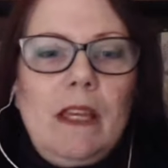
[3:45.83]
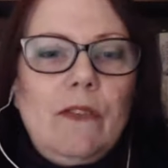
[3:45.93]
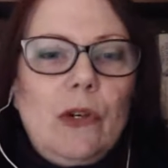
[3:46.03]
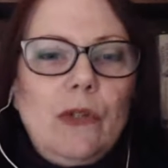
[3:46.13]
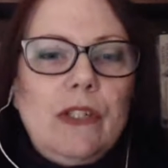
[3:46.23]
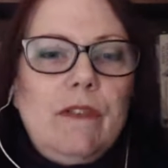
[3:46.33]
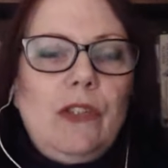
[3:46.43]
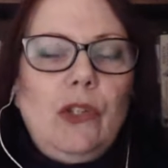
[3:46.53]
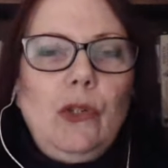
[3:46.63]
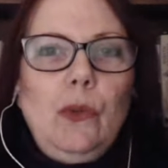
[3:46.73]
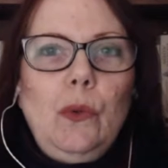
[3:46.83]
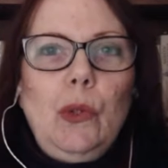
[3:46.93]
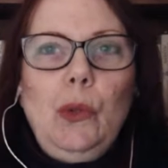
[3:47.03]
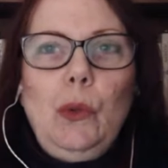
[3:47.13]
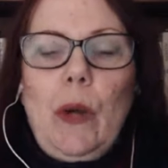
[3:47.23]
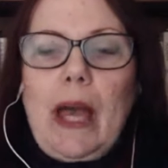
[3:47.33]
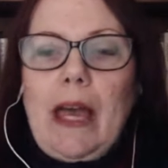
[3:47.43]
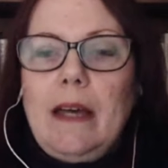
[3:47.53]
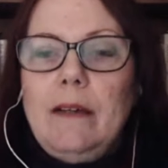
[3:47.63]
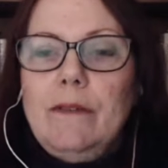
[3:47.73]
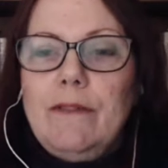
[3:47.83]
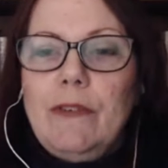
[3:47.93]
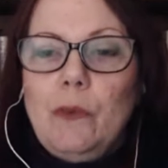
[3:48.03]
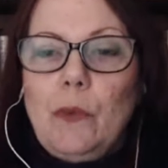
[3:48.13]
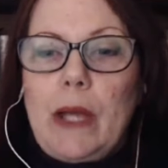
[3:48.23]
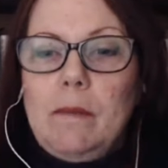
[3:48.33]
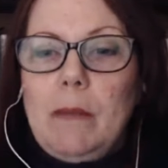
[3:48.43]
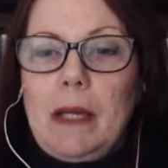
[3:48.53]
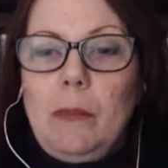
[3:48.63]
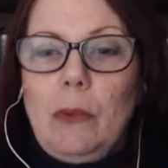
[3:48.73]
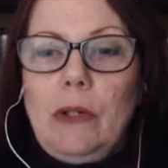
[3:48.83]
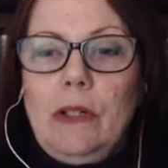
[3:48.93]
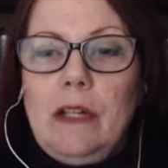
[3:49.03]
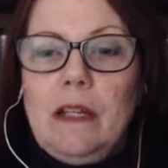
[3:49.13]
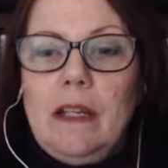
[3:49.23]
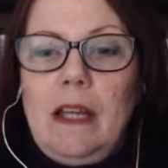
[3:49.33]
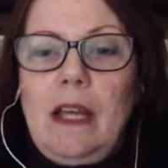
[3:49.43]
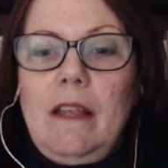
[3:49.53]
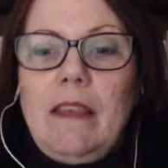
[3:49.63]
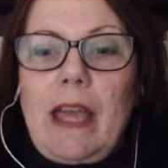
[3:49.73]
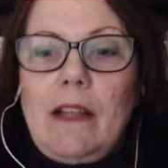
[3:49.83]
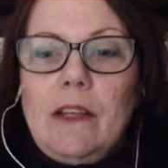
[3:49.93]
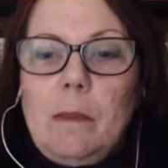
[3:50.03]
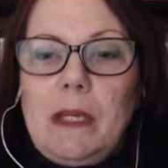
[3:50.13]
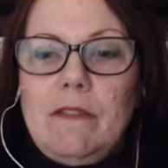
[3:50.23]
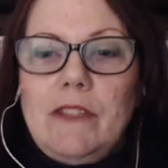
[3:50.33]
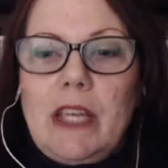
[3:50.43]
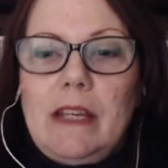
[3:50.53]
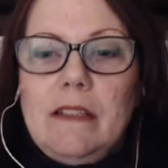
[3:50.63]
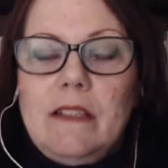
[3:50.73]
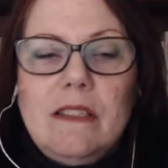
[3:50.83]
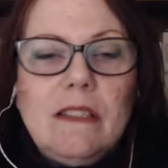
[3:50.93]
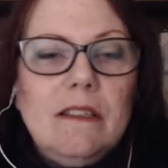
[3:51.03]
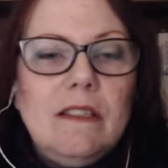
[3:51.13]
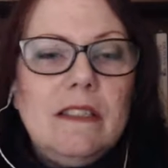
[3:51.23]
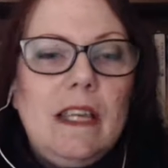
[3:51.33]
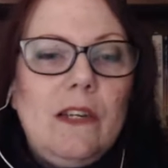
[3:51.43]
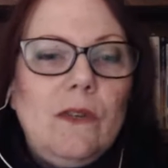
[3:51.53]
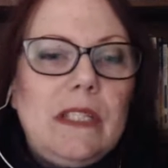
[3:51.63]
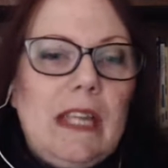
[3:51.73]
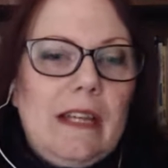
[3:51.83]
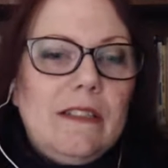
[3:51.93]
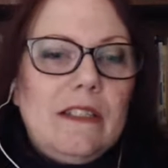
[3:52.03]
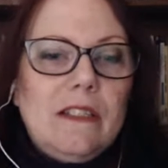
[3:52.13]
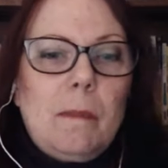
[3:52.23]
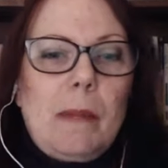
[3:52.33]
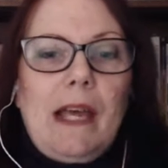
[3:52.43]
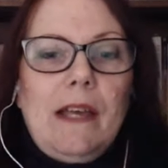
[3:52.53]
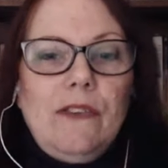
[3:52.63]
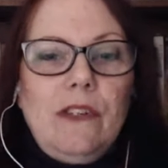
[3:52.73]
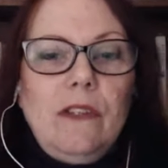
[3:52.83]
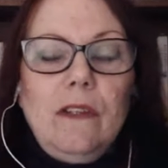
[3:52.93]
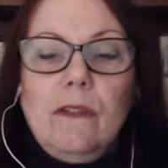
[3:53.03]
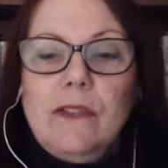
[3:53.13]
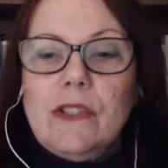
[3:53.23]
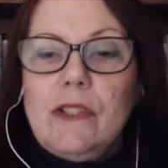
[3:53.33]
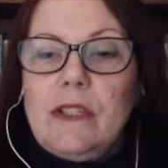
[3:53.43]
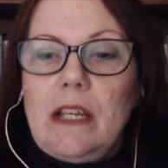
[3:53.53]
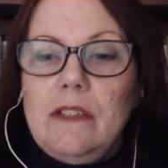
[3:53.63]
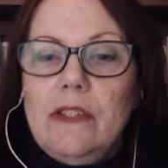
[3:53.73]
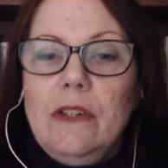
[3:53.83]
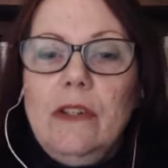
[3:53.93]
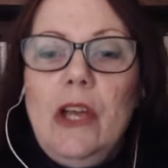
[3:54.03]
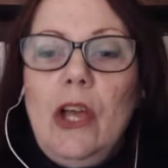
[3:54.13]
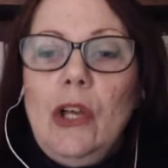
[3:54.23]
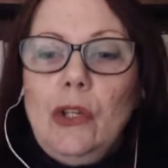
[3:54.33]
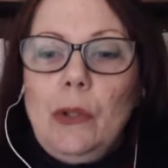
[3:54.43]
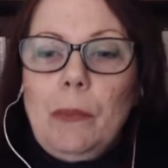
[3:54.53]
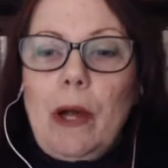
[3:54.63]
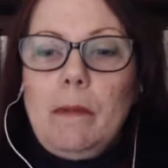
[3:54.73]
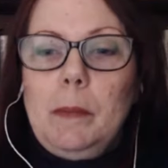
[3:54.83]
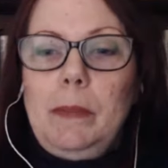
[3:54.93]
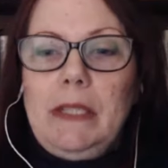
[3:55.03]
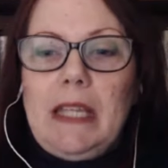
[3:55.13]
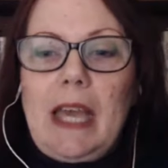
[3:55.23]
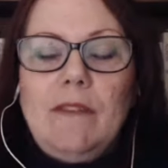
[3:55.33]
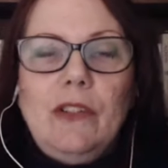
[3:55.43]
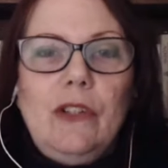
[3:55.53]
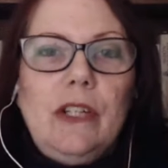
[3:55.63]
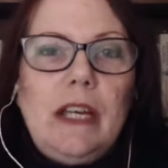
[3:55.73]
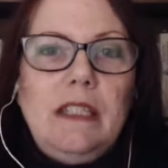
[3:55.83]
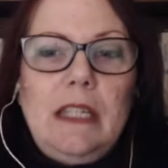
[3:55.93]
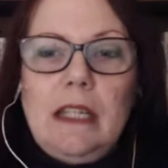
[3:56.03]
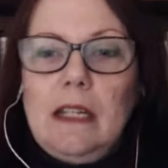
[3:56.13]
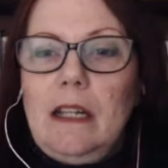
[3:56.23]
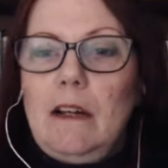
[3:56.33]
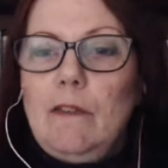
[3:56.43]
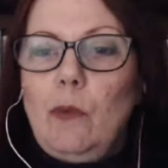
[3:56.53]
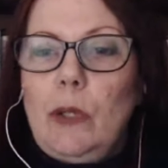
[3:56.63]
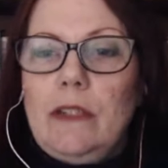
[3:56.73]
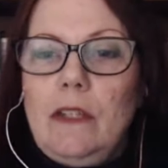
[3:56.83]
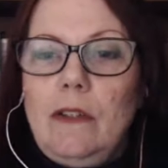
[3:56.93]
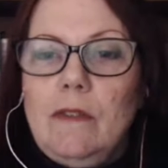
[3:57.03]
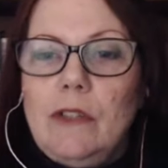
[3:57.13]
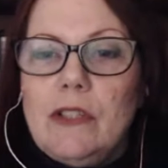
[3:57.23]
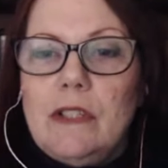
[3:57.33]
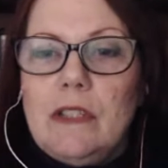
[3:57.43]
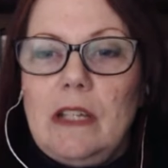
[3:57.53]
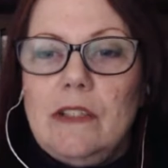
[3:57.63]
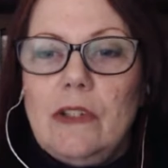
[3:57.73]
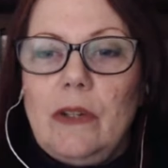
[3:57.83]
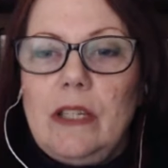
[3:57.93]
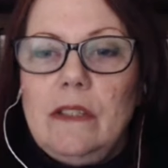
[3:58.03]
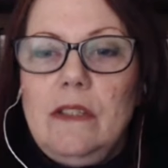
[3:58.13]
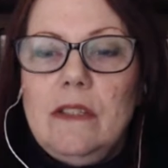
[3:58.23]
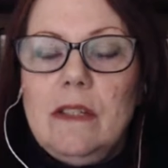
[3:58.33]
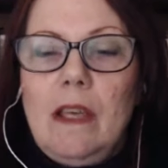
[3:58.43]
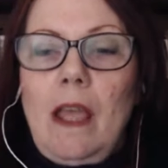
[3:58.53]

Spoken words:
Those of you who have read my book, The Alchemy of Dance, Sacred Dance as a Path to the Universal Dancer, you probably have a good idea of what the Universal Dancer is.